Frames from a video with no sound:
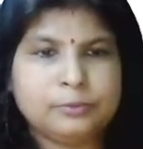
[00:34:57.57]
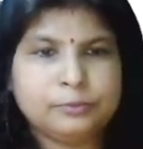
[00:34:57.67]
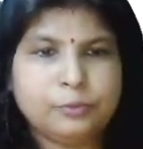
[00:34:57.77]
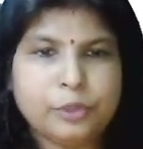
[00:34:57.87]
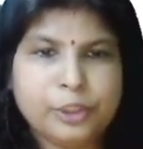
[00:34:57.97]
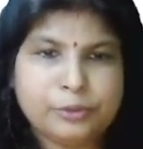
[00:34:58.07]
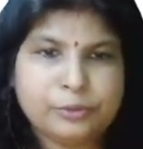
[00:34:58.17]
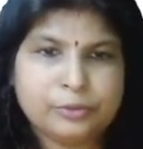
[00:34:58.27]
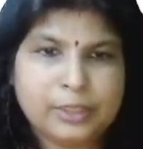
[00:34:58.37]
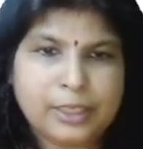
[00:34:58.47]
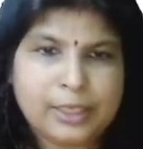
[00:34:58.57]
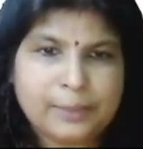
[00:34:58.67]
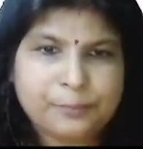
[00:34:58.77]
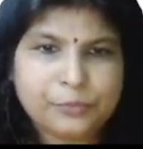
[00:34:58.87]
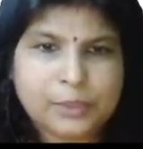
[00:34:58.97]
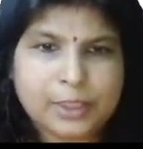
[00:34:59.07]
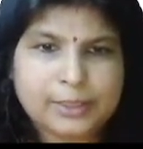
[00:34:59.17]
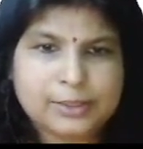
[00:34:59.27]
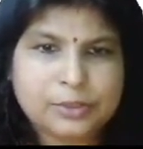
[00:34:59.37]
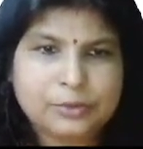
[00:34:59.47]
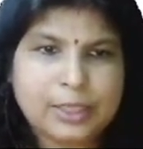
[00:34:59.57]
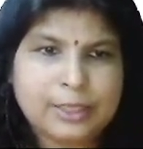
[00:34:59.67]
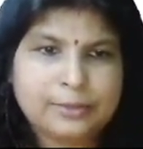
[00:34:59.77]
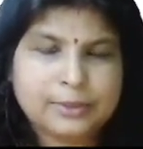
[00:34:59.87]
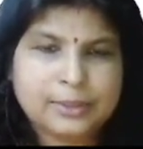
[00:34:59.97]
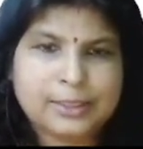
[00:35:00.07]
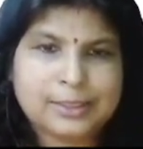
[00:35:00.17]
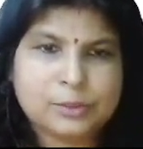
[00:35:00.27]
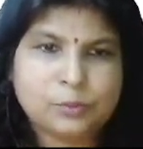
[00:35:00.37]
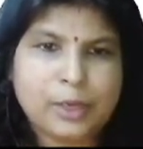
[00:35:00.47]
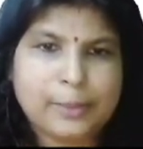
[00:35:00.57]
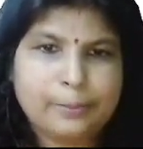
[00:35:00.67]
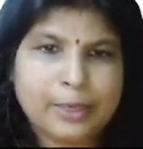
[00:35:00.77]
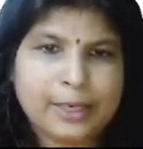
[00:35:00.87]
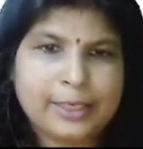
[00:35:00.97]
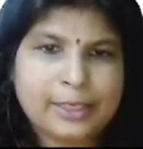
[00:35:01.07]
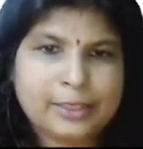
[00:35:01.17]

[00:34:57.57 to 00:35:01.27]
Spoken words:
4 into 3, that is 12, that is 1 by